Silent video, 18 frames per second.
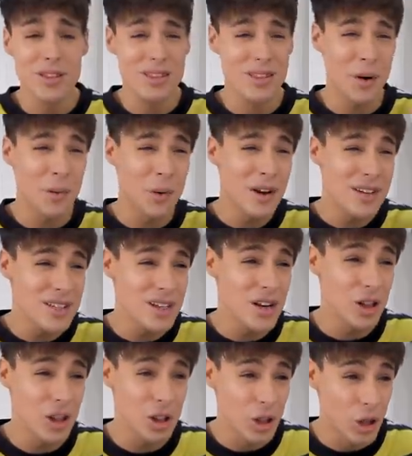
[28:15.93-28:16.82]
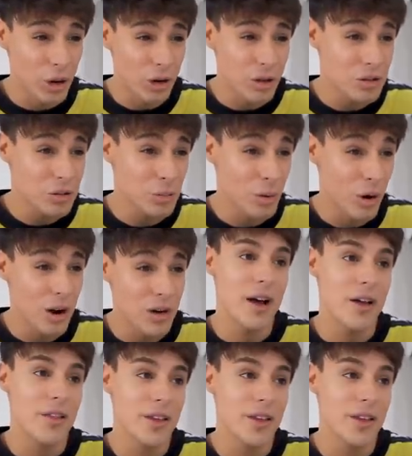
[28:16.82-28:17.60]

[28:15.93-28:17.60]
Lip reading: there isn't a lot to watch.